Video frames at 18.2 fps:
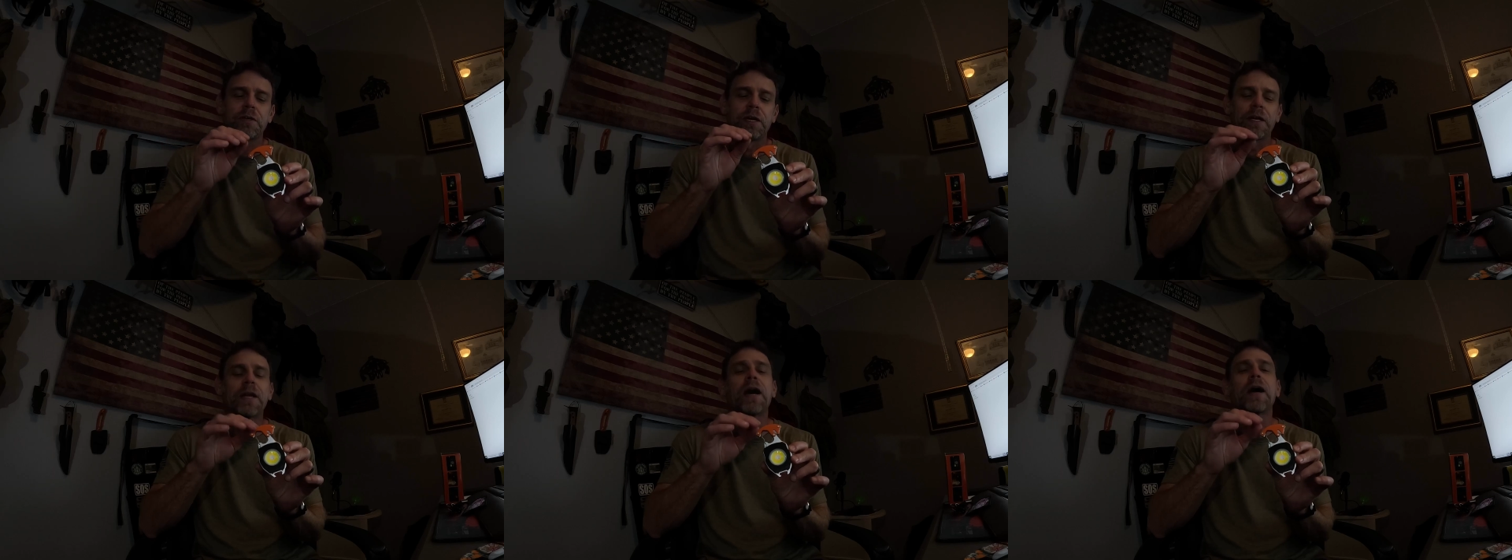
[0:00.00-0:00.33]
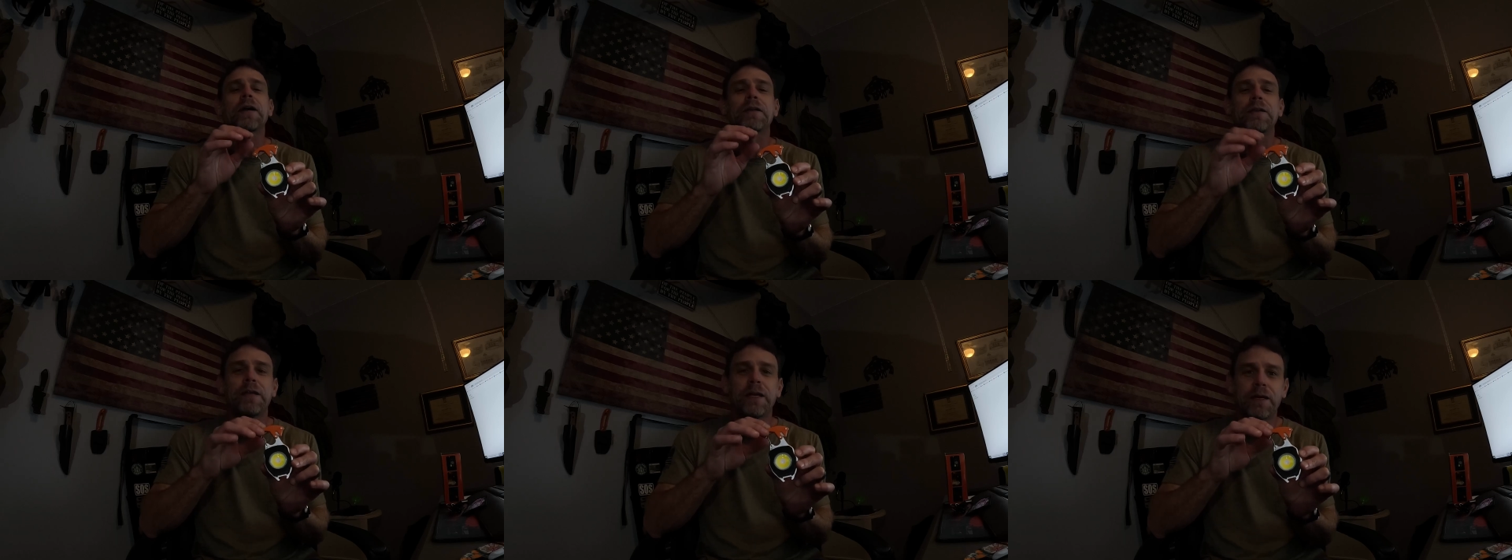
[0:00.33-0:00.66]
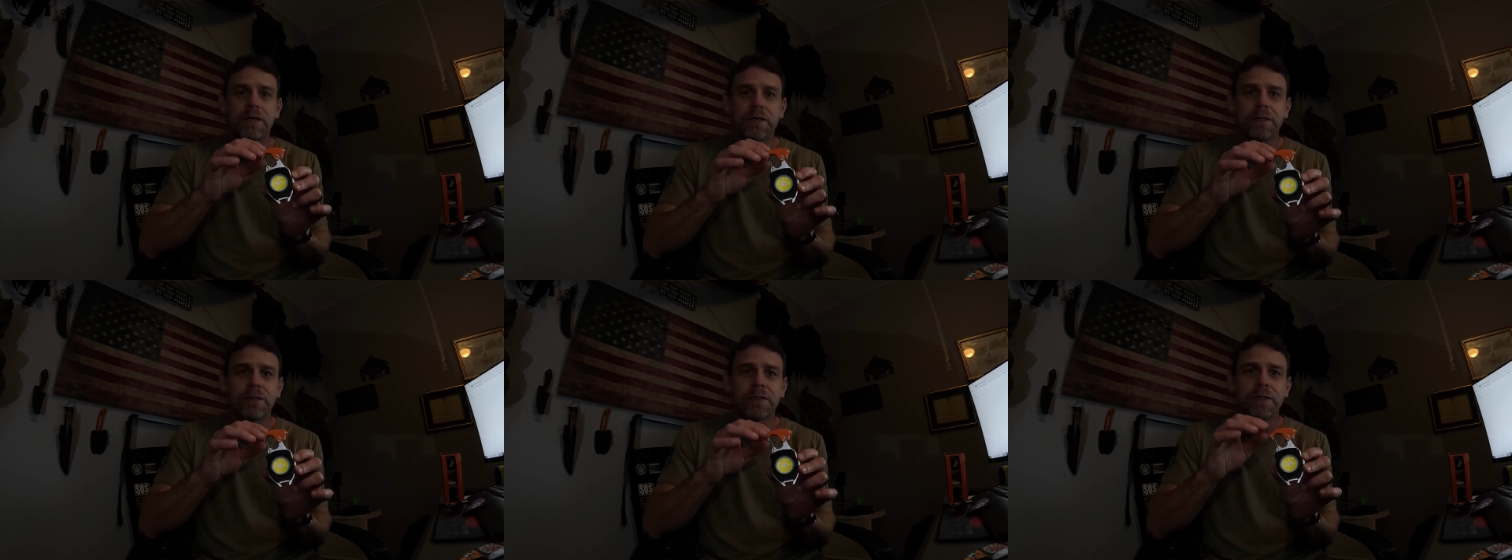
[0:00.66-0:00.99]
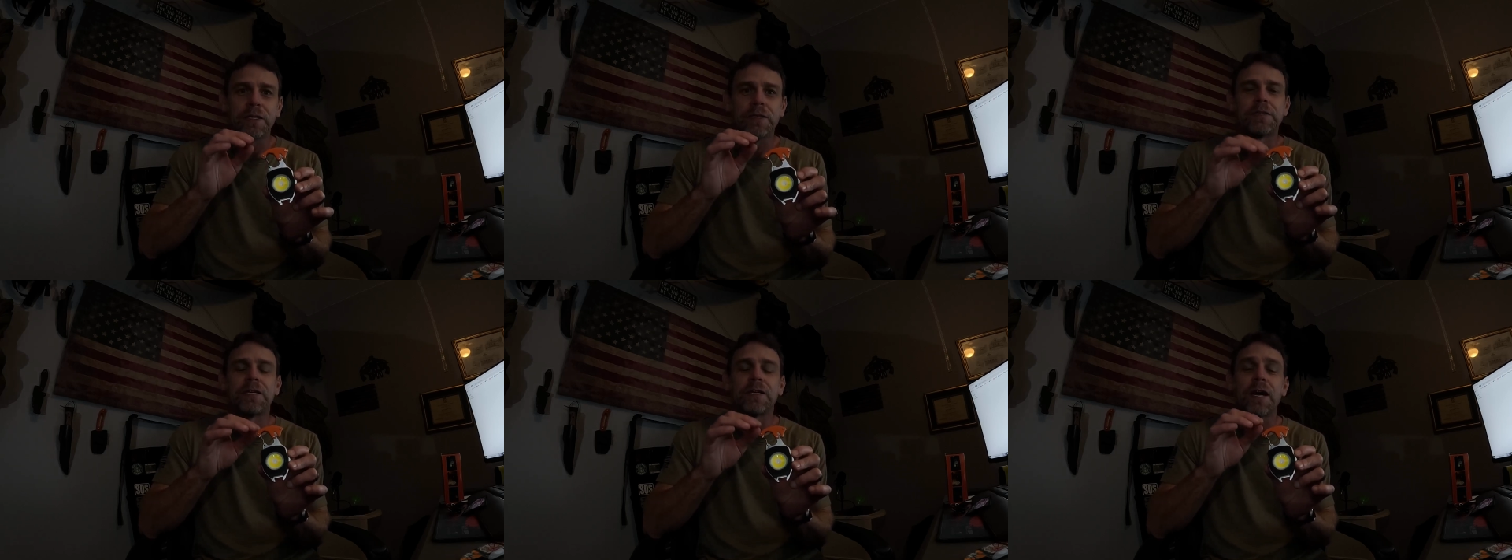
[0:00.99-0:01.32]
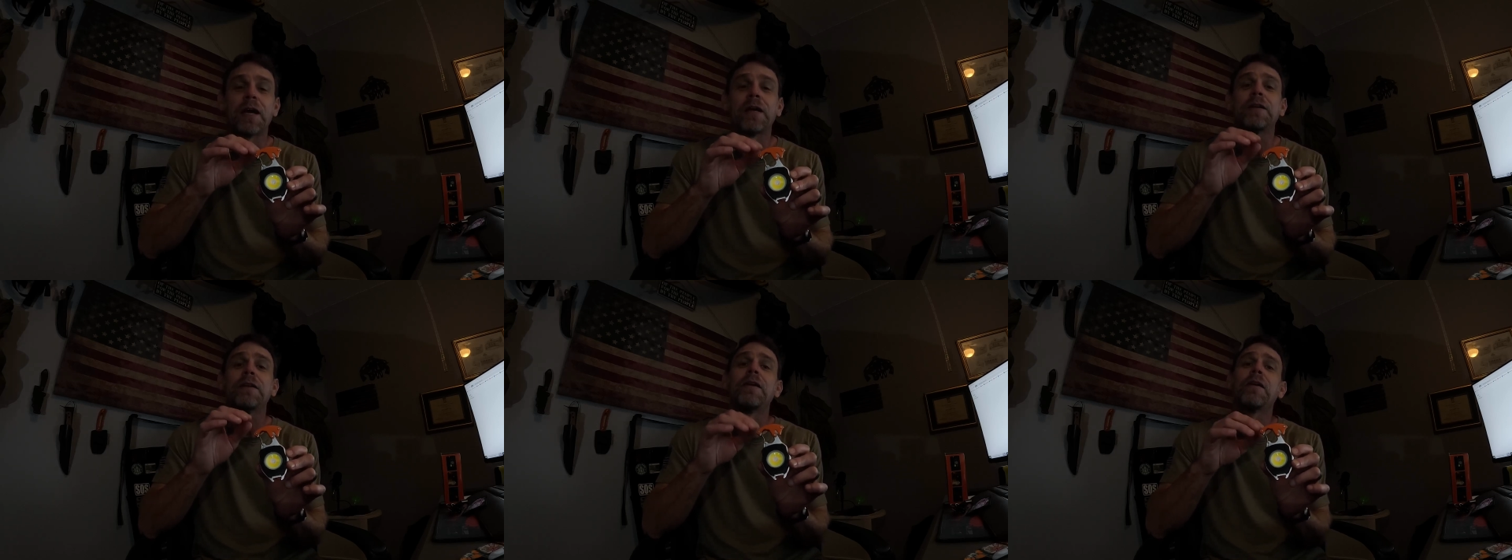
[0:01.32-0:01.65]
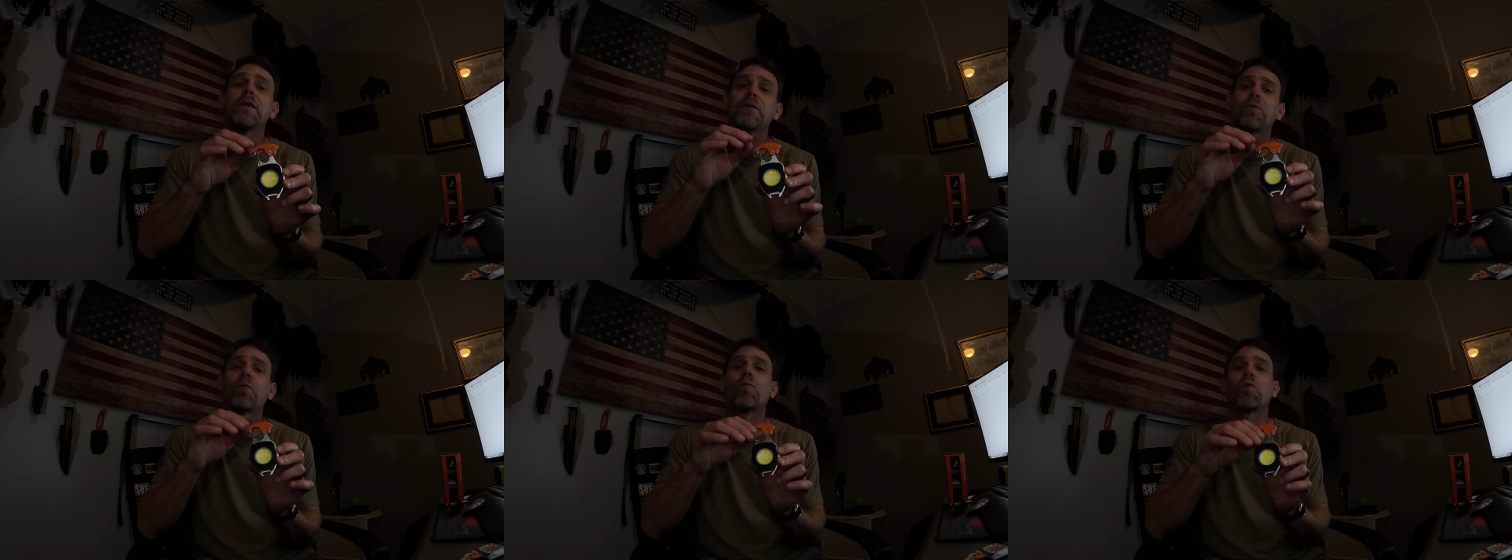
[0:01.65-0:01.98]
an idea, it's an
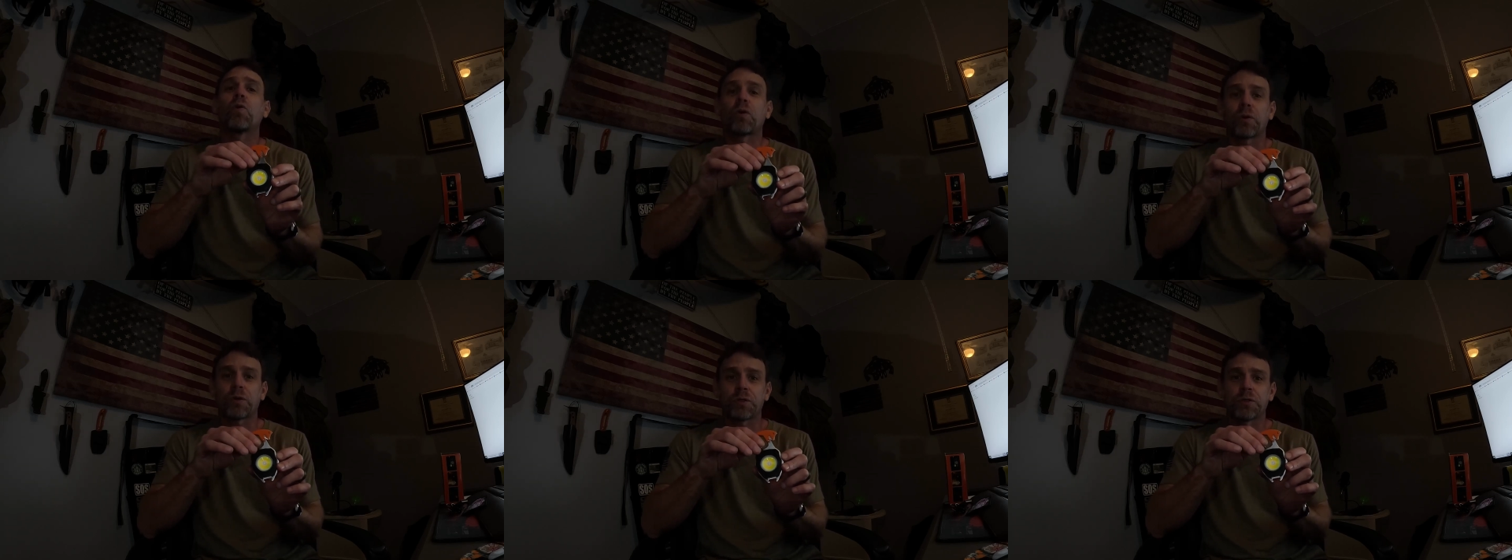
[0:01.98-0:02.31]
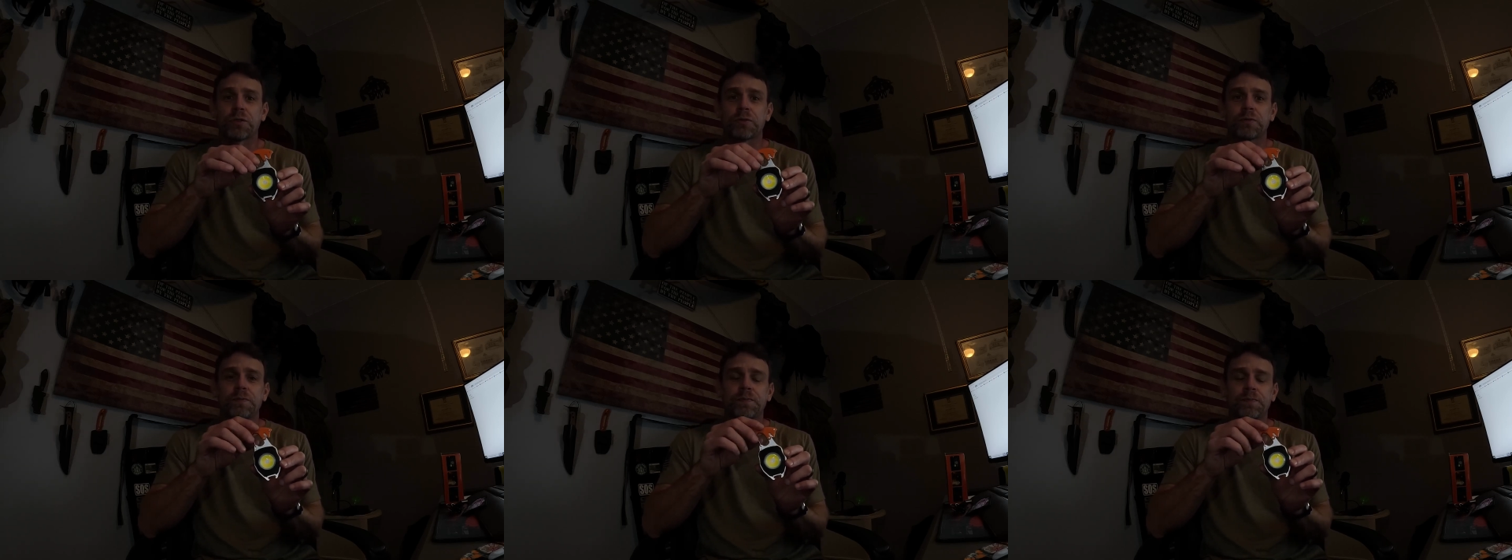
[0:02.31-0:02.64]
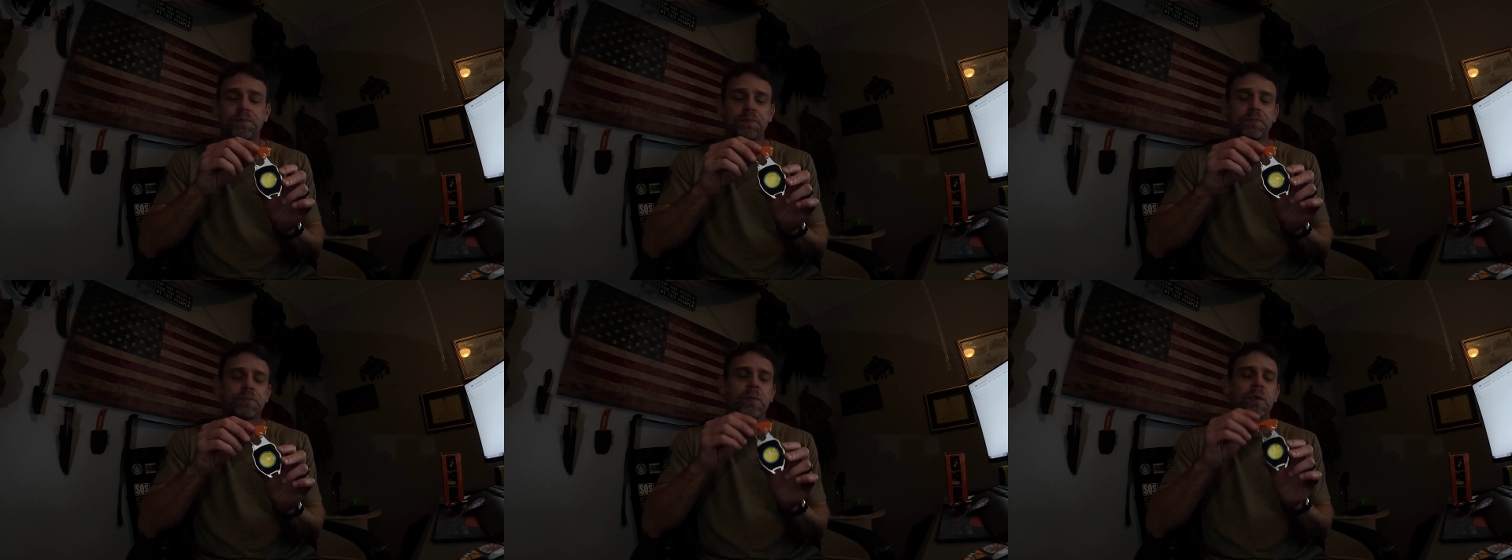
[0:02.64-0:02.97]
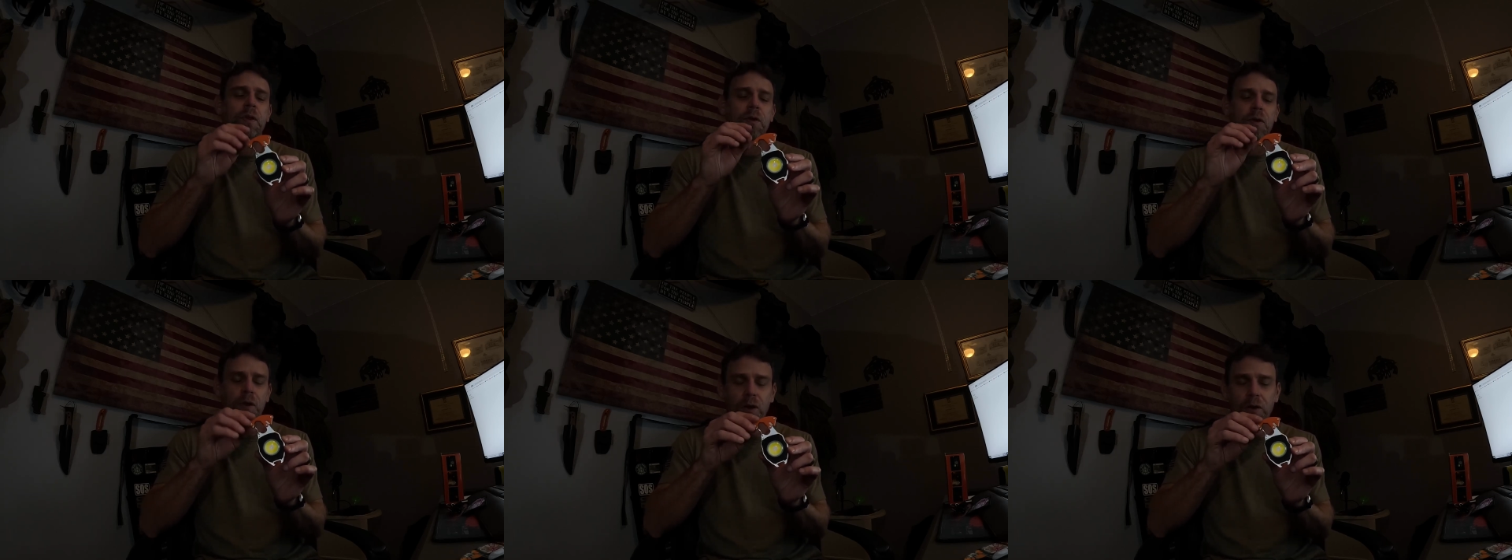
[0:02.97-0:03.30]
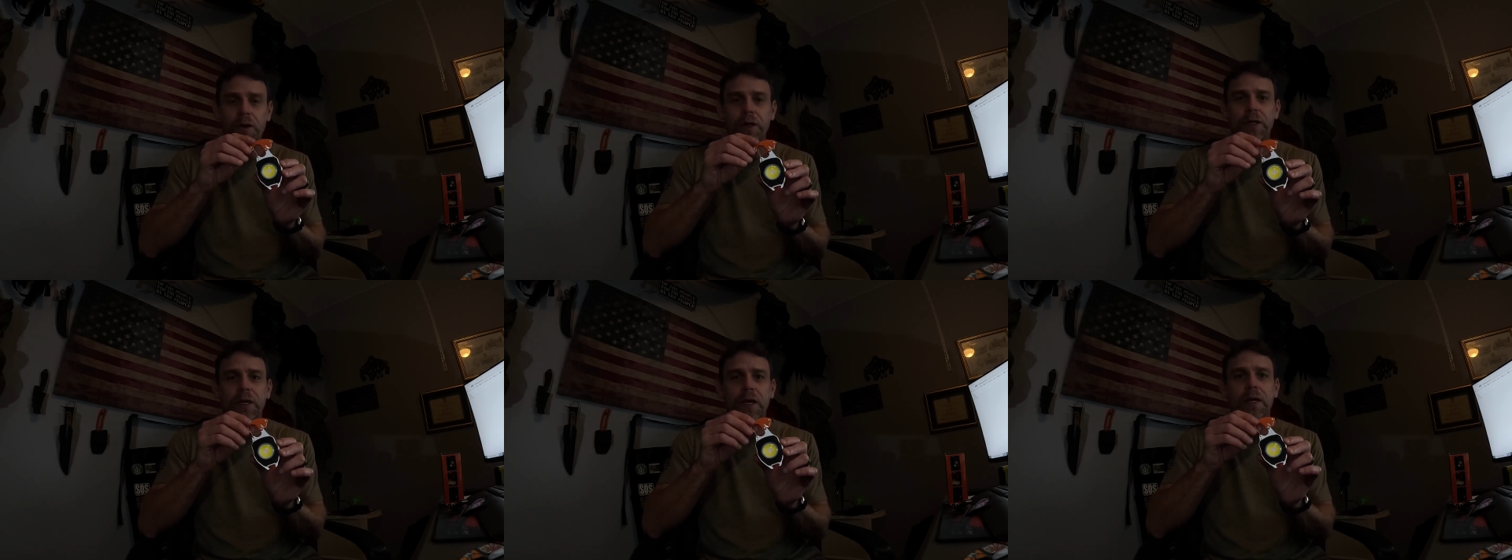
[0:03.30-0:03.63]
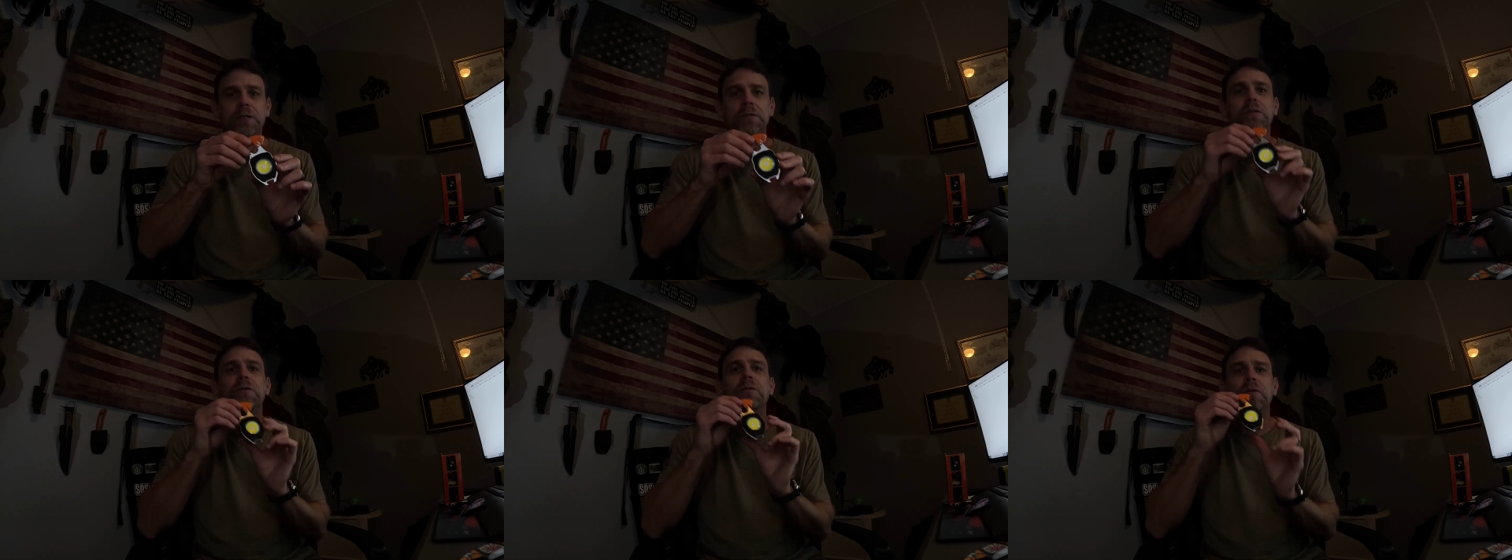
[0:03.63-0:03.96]
idea that works. All right,
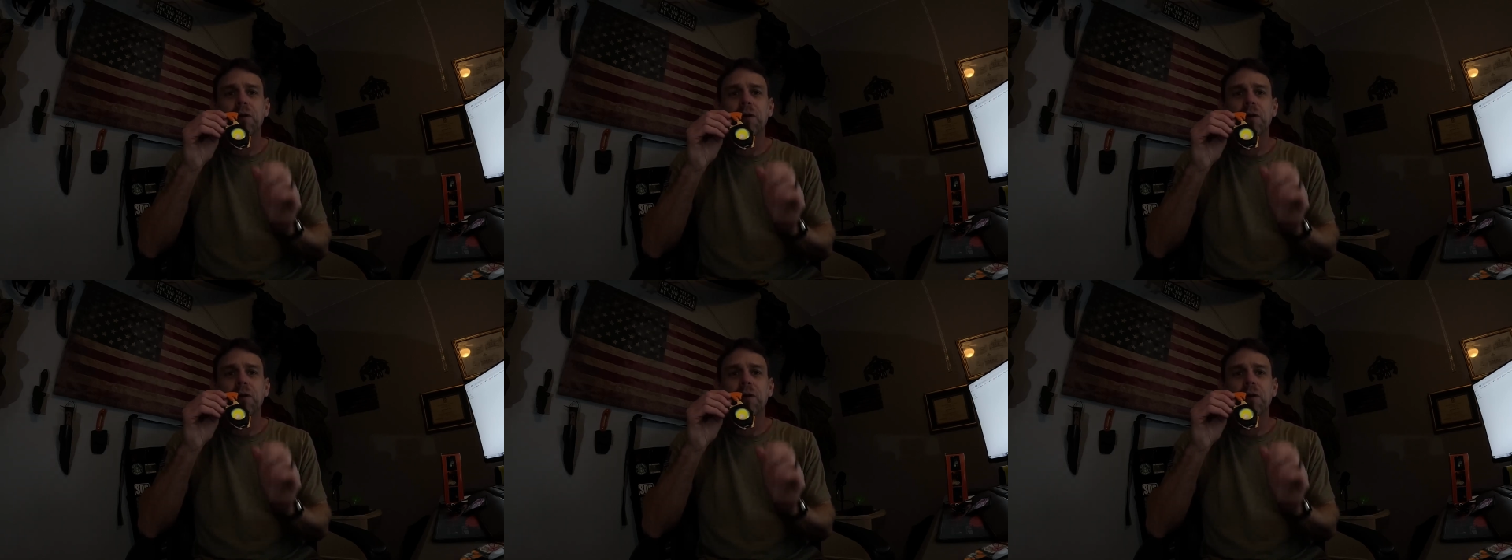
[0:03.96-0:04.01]
guys,